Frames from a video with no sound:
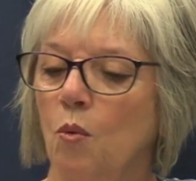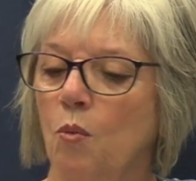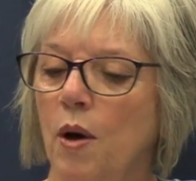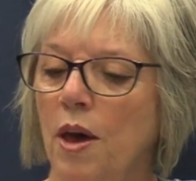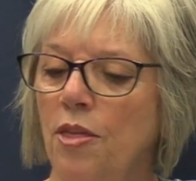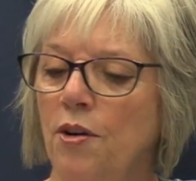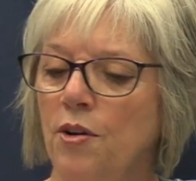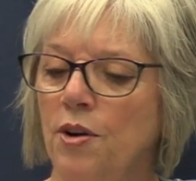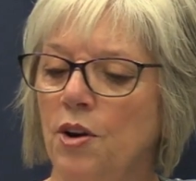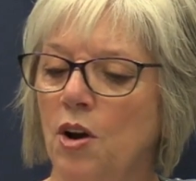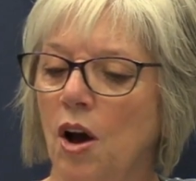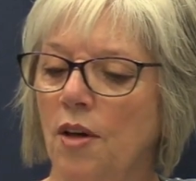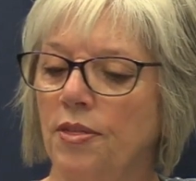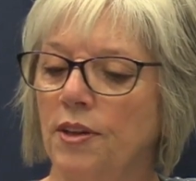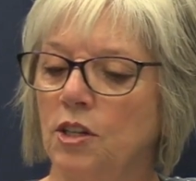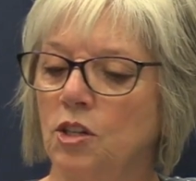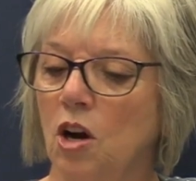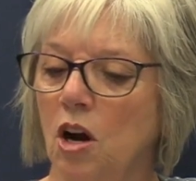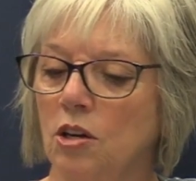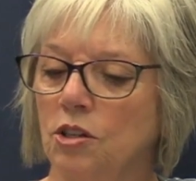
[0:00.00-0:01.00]
Whether or
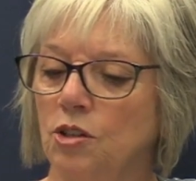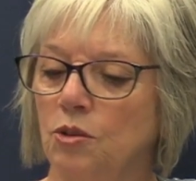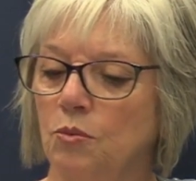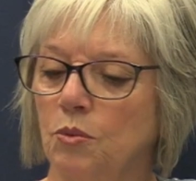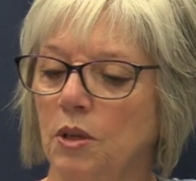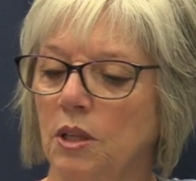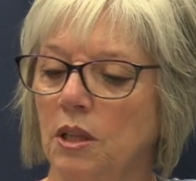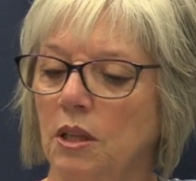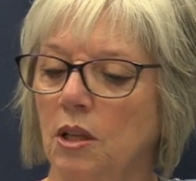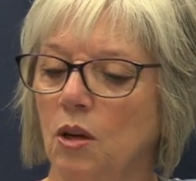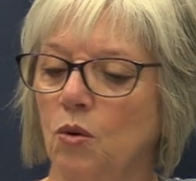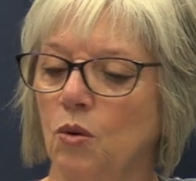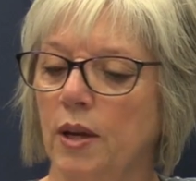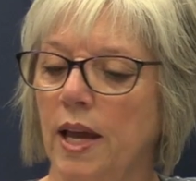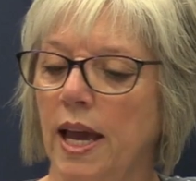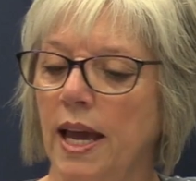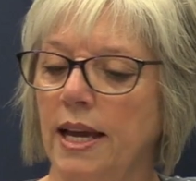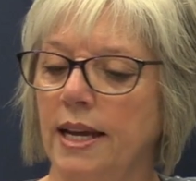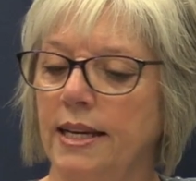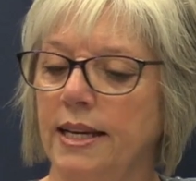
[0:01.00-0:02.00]
not the doctor will
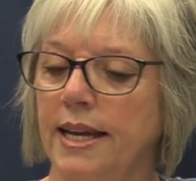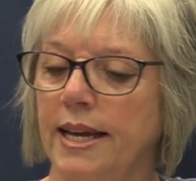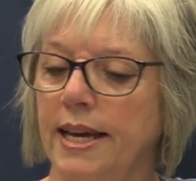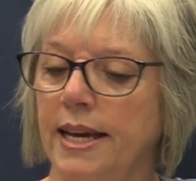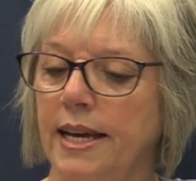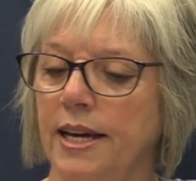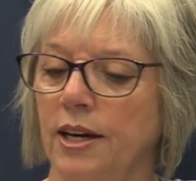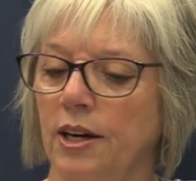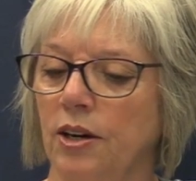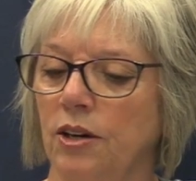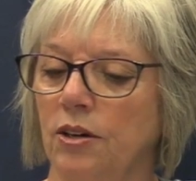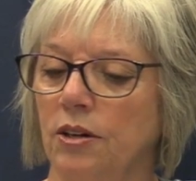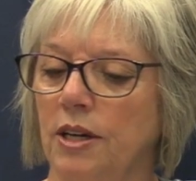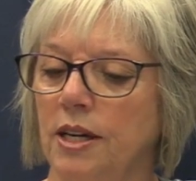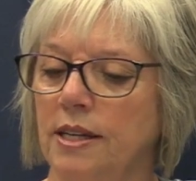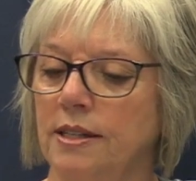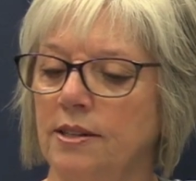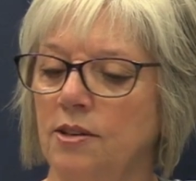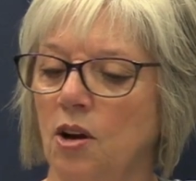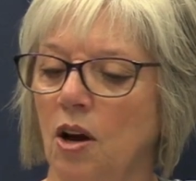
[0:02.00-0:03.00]
locate
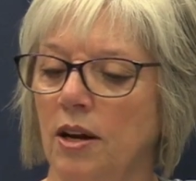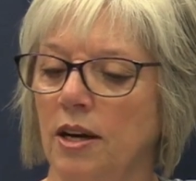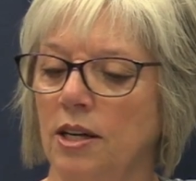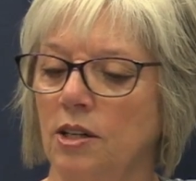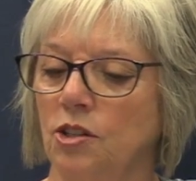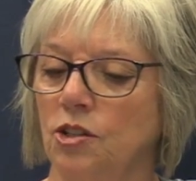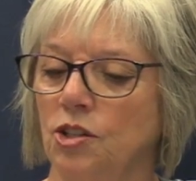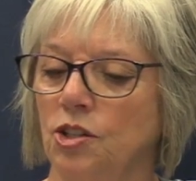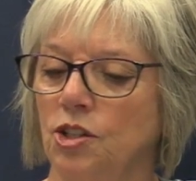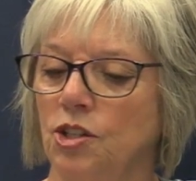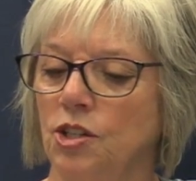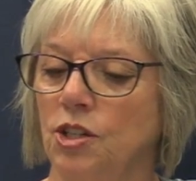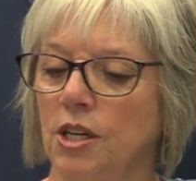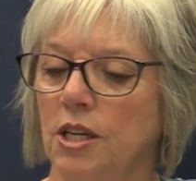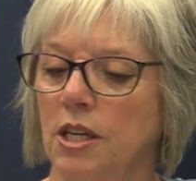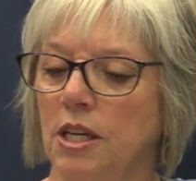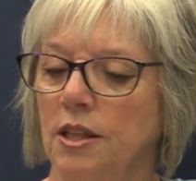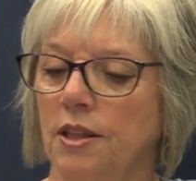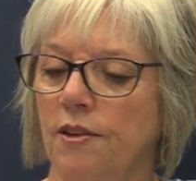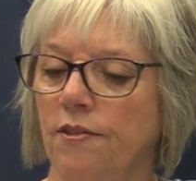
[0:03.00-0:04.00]
here is not
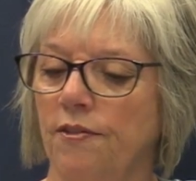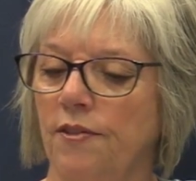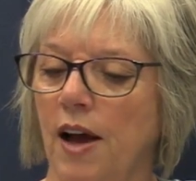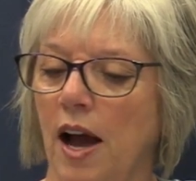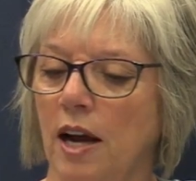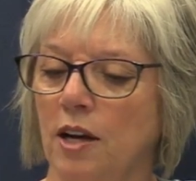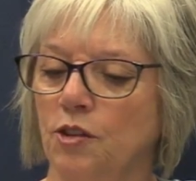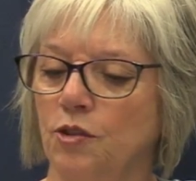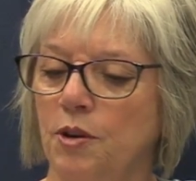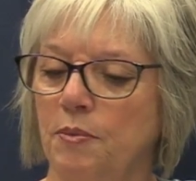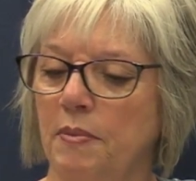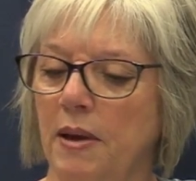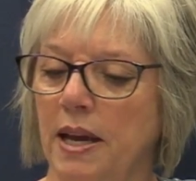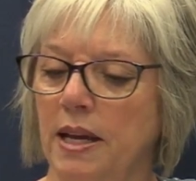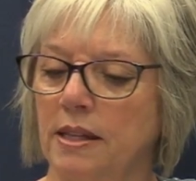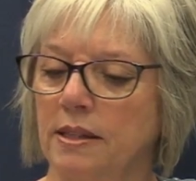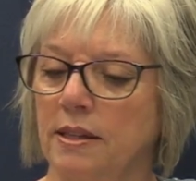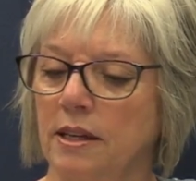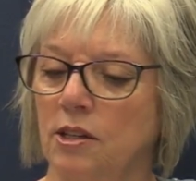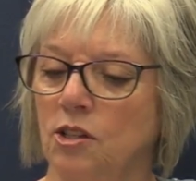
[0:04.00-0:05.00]
understood. The fact
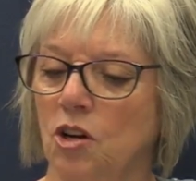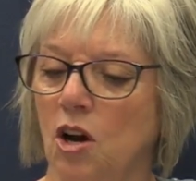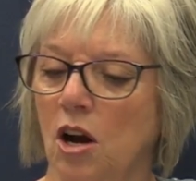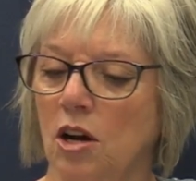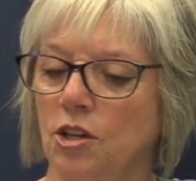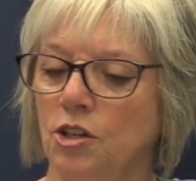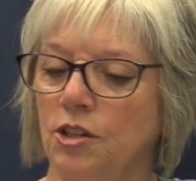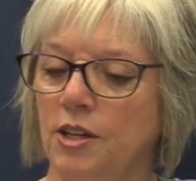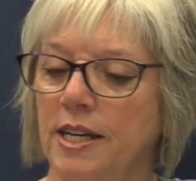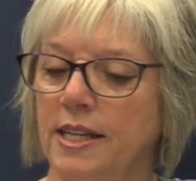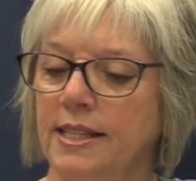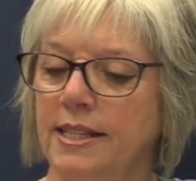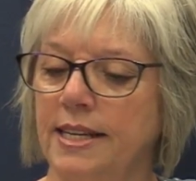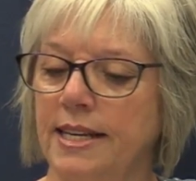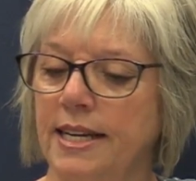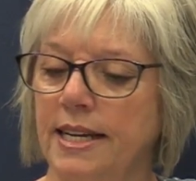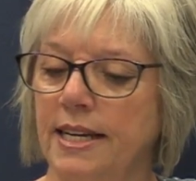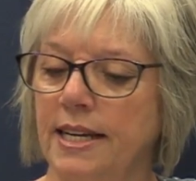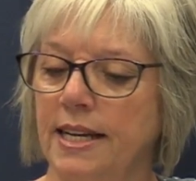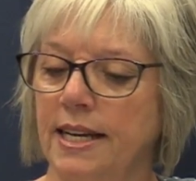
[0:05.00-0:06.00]
remains a doctor
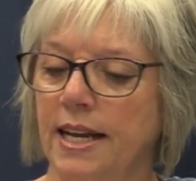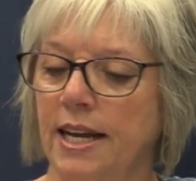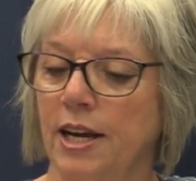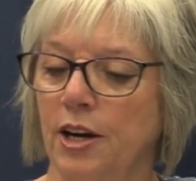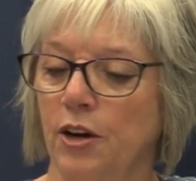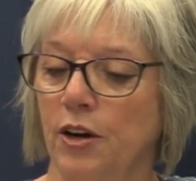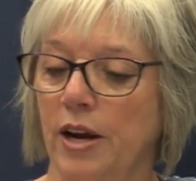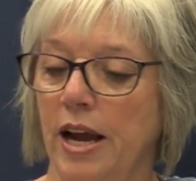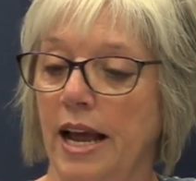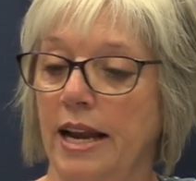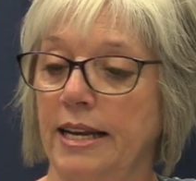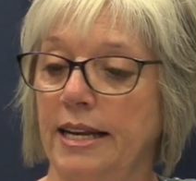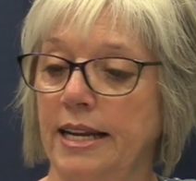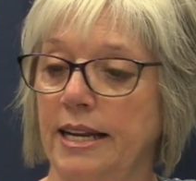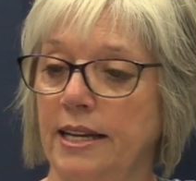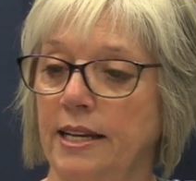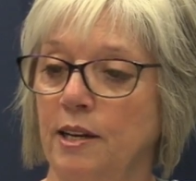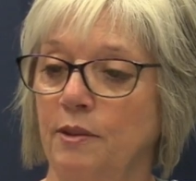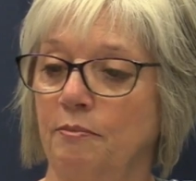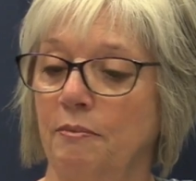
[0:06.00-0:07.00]
is needed here and
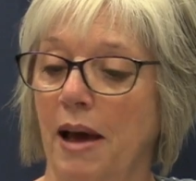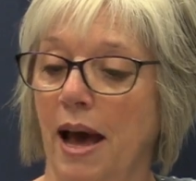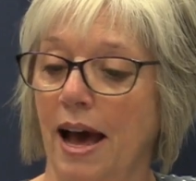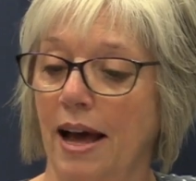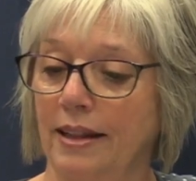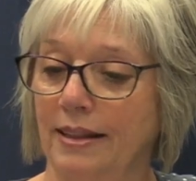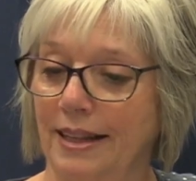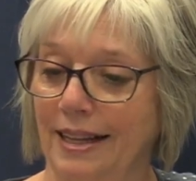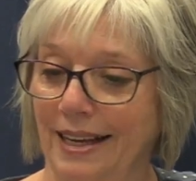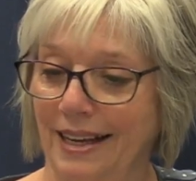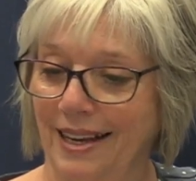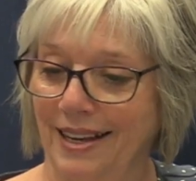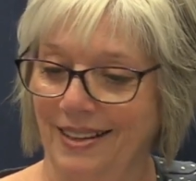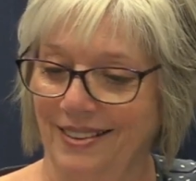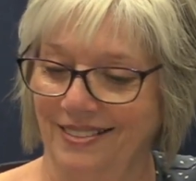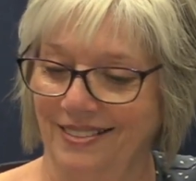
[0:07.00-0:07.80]
needed badly.